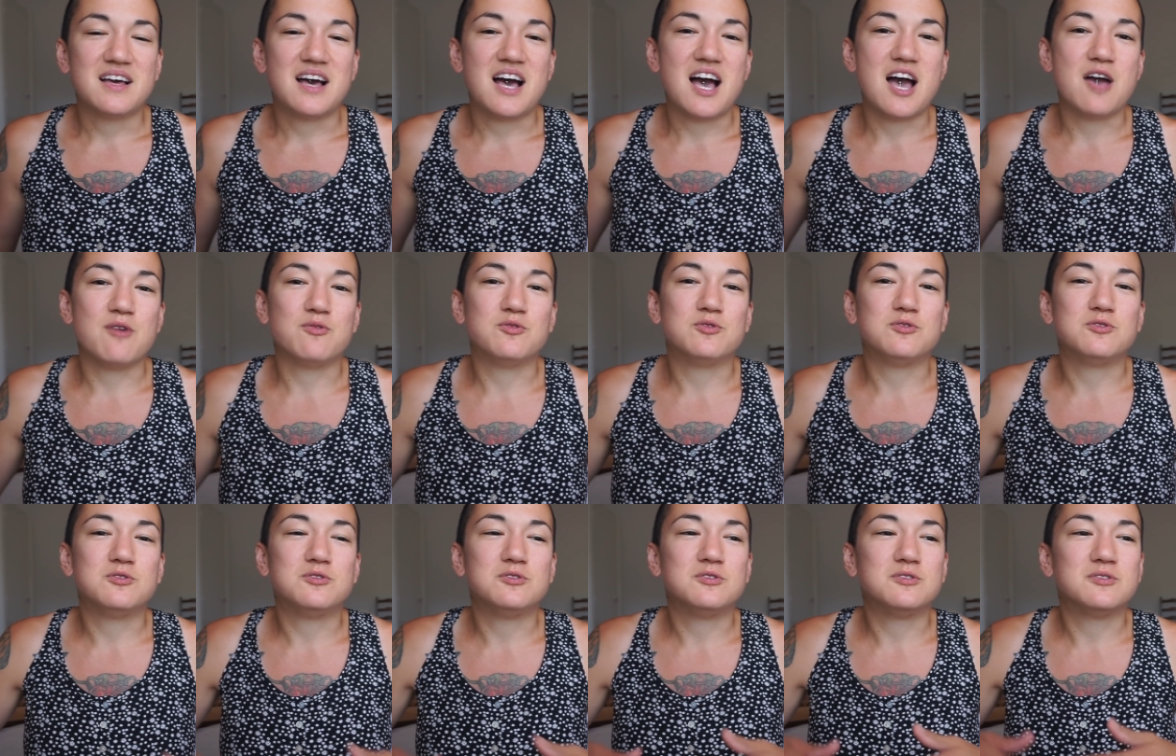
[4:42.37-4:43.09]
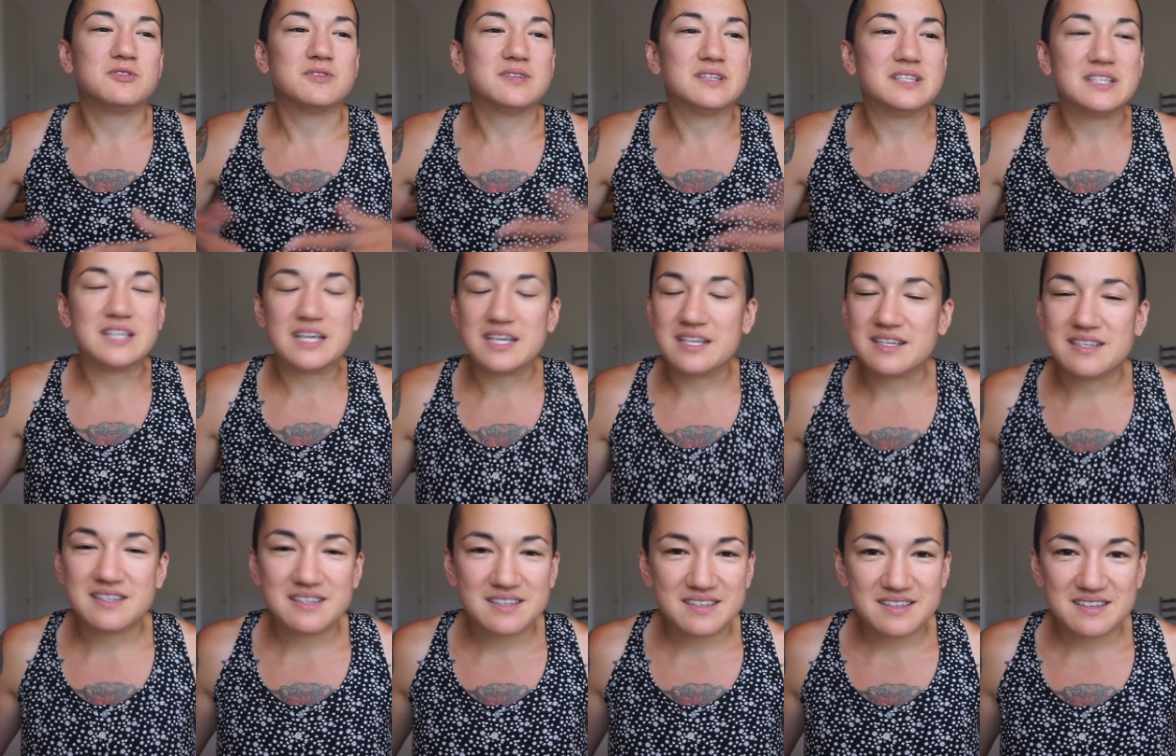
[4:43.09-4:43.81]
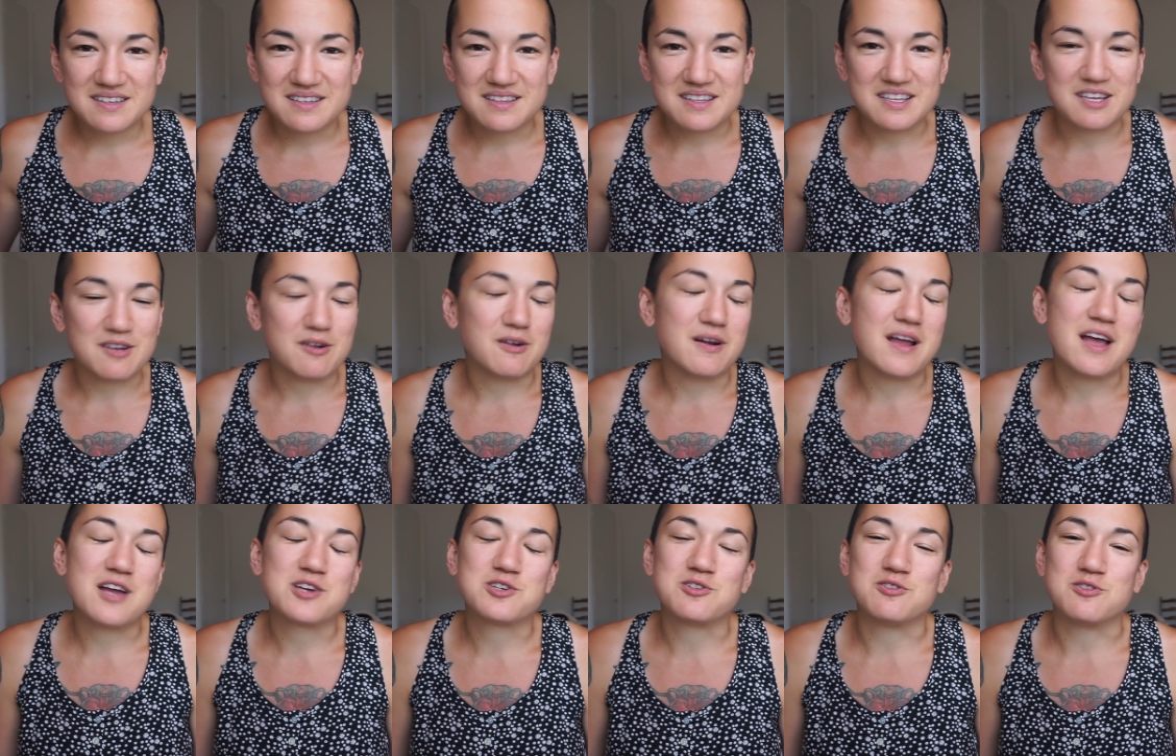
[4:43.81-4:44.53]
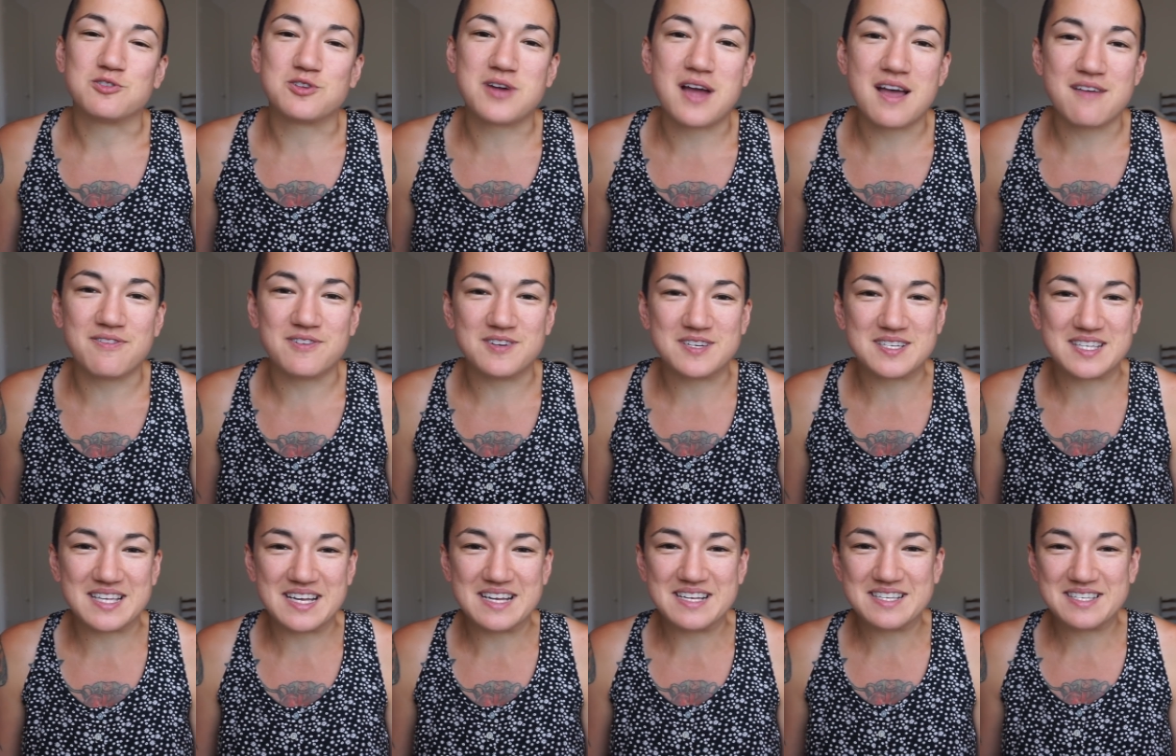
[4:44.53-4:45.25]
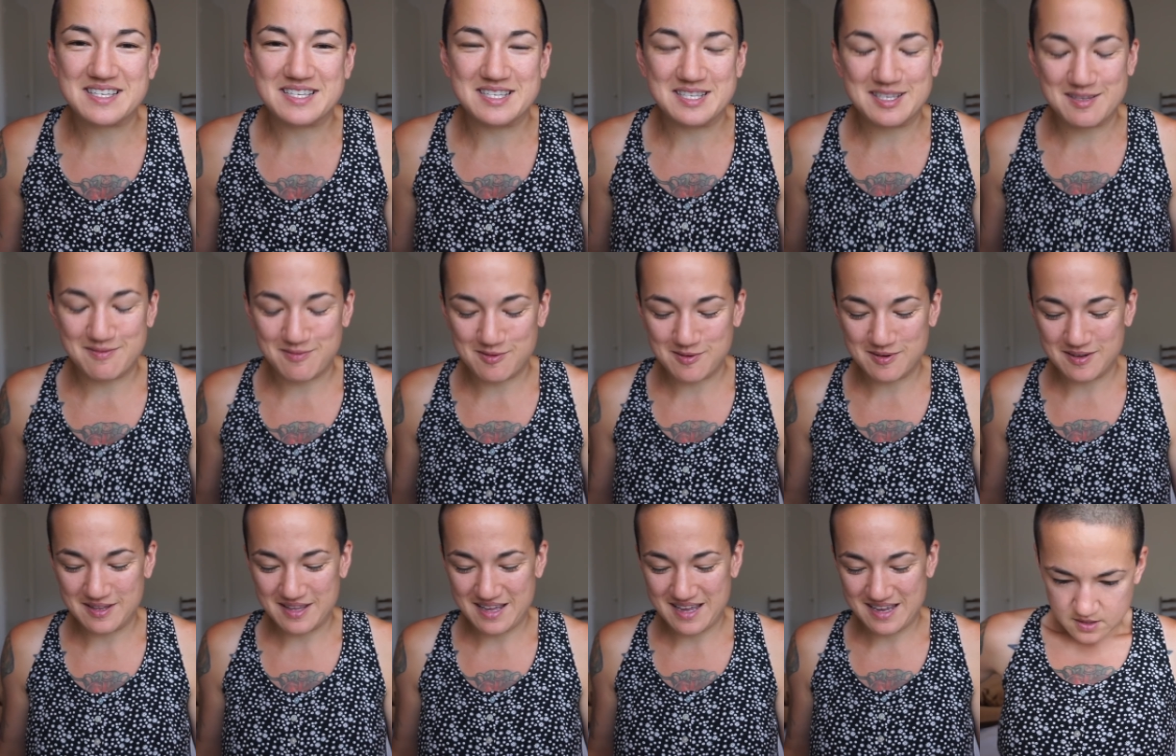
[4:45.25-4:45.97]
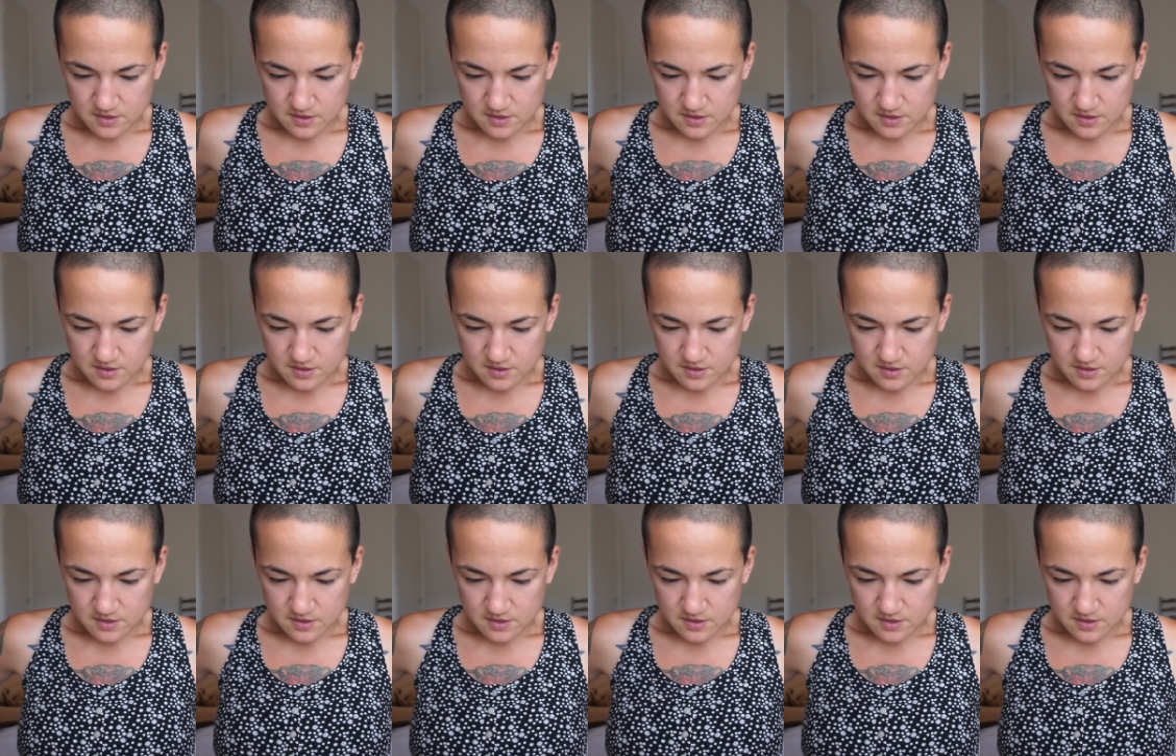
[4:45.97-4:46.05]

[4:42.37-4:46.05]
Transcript: I will get the international driver's license for that.